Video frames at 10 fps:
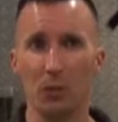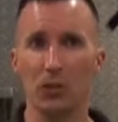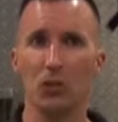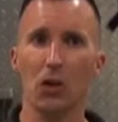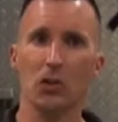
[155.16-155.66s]
we
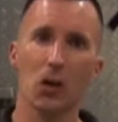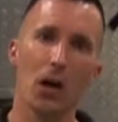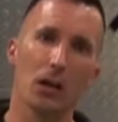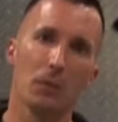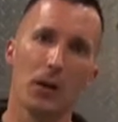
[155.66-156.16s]
start
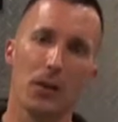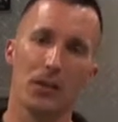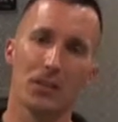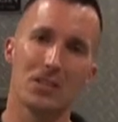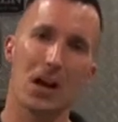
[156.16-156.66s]
talking
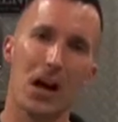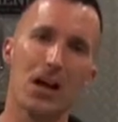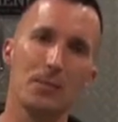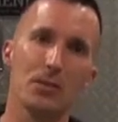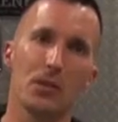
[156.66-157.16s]
about the
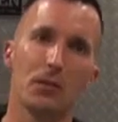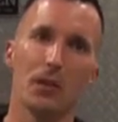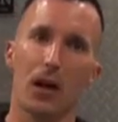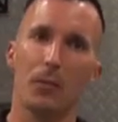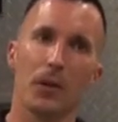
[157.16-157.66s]
types of
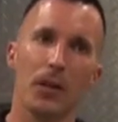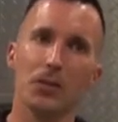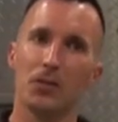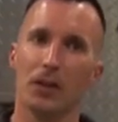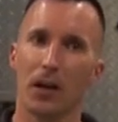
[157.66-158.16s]

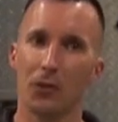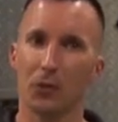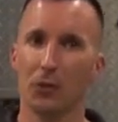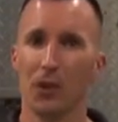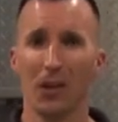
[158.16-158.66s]
combination
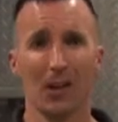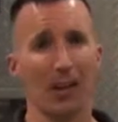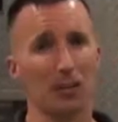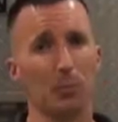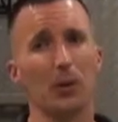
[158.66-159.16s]
nozzles,
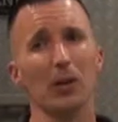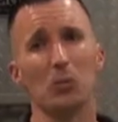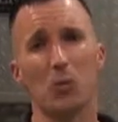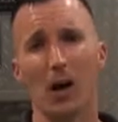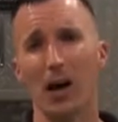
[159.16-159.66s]
it's pretty
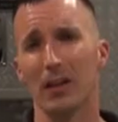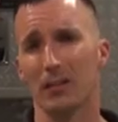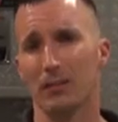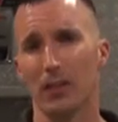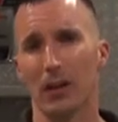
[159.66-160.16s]
wide
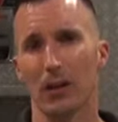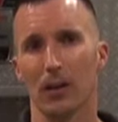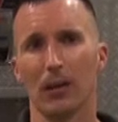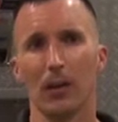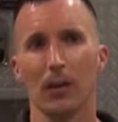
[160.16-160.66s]
and
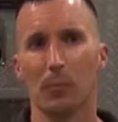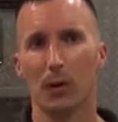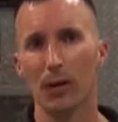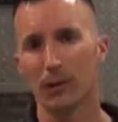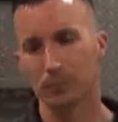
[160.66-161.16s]
varied.
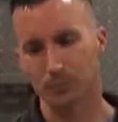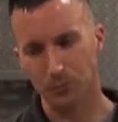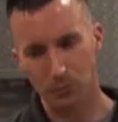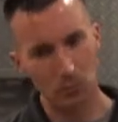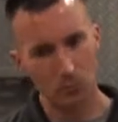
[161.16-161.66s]
But
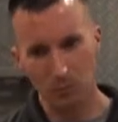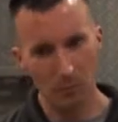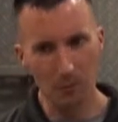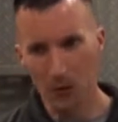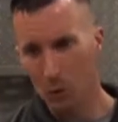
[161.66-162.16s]

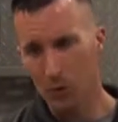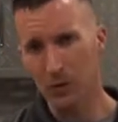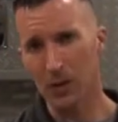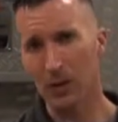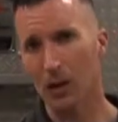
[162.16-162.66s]

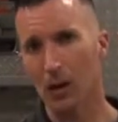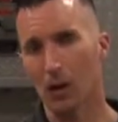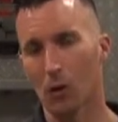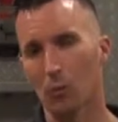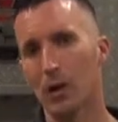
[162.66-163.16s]
once again, I'll,
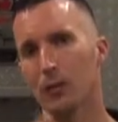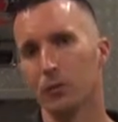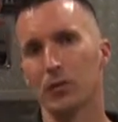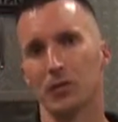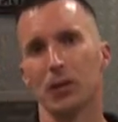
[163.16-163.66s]
I'll
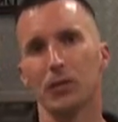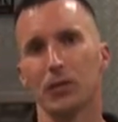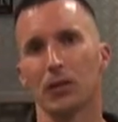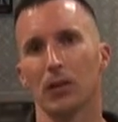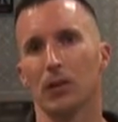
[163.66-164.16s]
reference
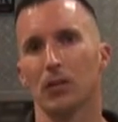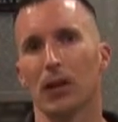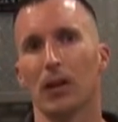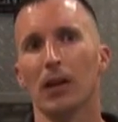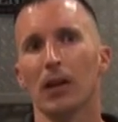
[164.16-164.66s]
IFSTA and
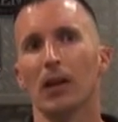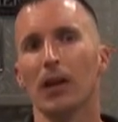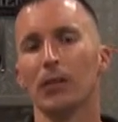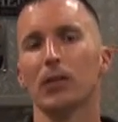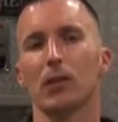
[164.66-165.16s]
say
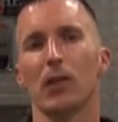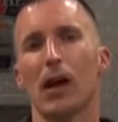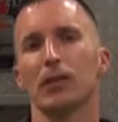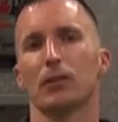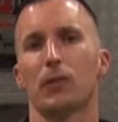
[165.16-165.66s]
IFSTA
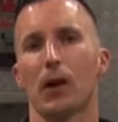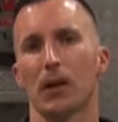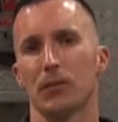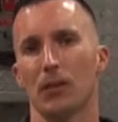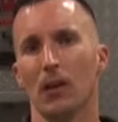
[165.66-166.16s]

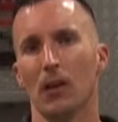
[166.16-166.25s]
classifies